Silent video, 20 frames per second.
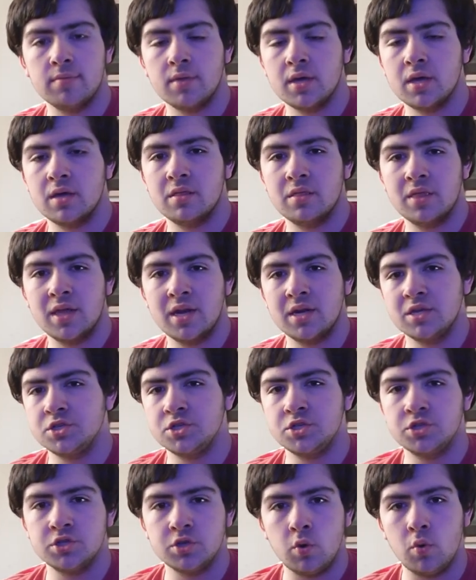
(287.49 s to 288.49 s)
That is
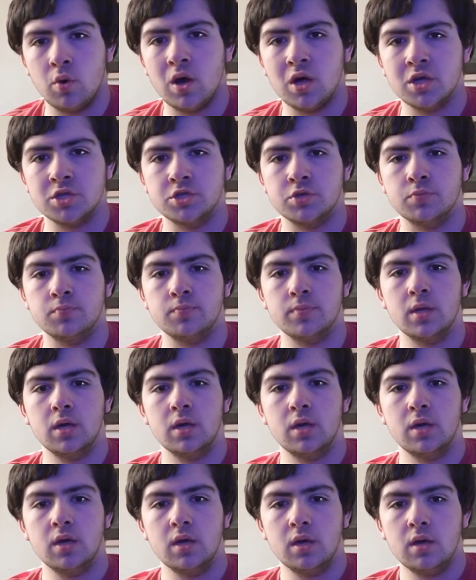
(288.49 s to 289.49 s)
so awesome.
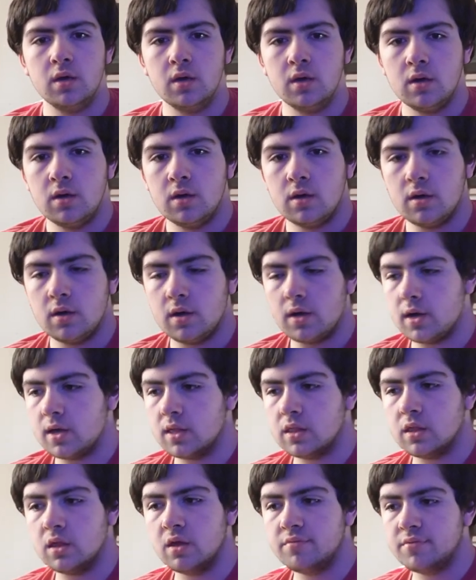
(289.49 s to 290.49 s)
I
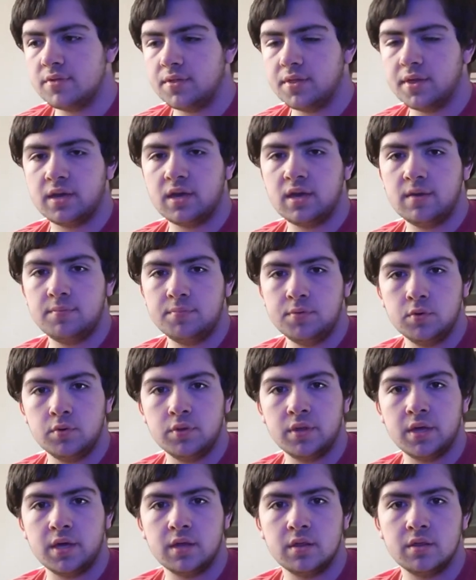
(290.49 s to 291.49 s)
love that they keep doing
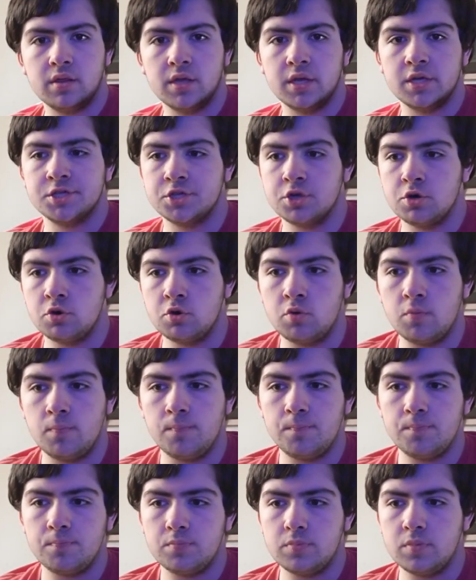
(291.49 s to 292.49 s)
that. They show
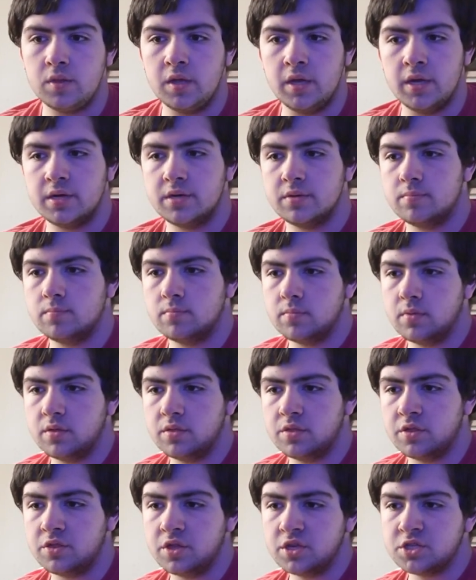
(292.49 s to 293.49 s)
that
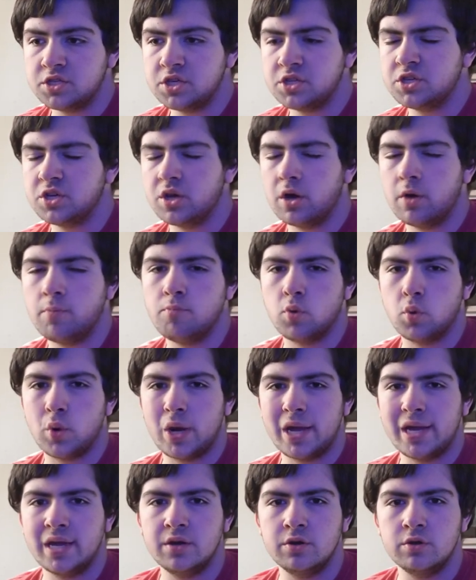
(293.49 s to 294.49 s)
this isn't a
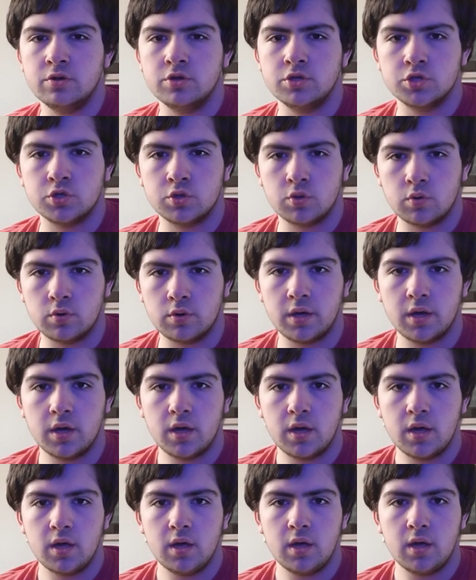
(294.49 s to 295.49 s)
brand new story.
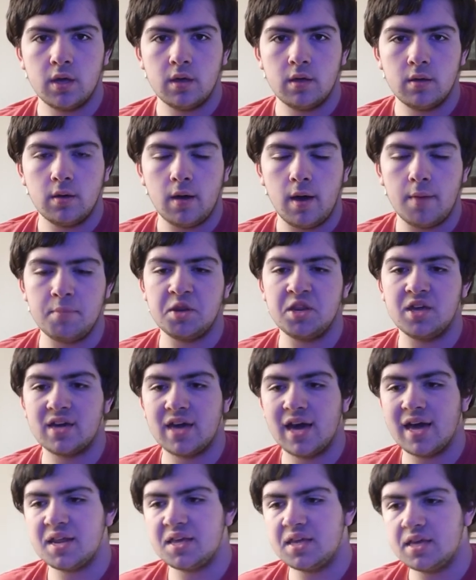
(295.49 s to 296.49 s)
I mean, it
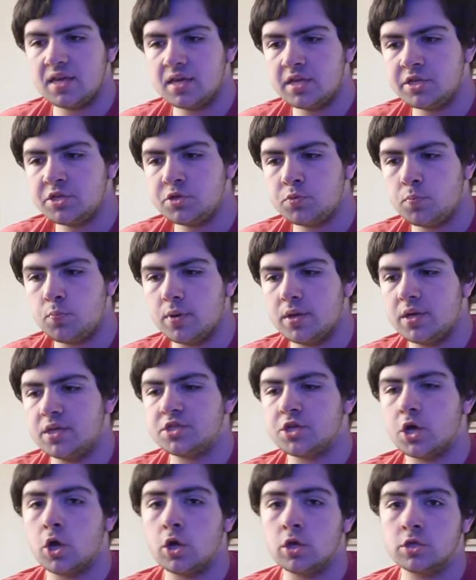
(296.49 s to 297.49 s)
kind of is, but it's
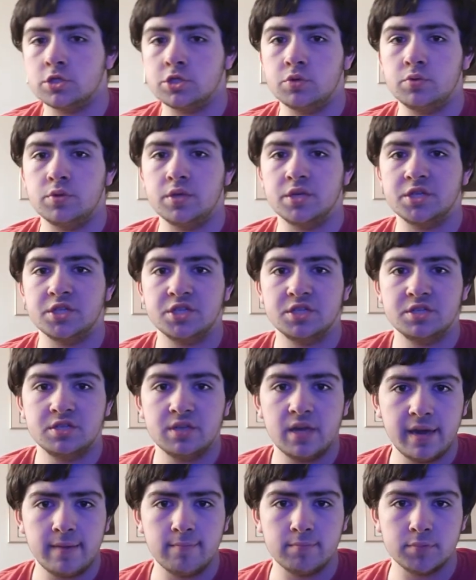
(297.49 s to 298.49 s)
also the
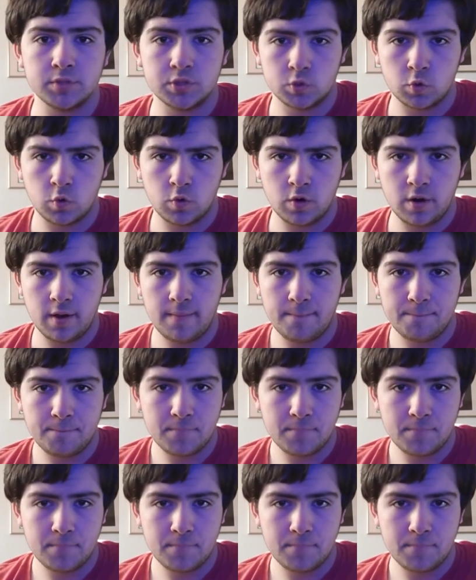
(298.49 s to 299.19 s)
same story.